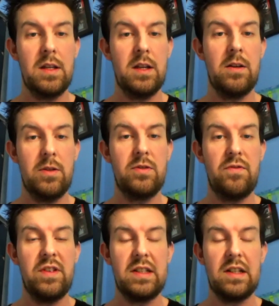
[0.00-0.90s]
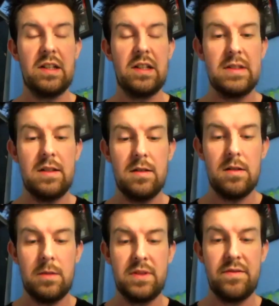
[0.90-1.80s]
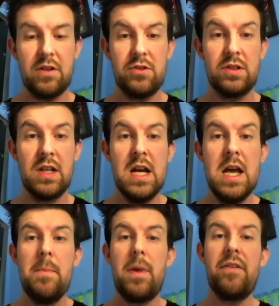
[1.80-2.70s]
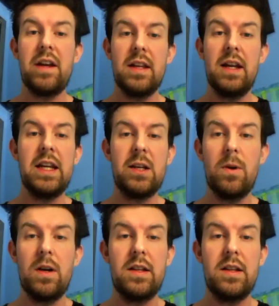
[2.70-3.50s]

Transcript: you know, those physical observations. But I think then equally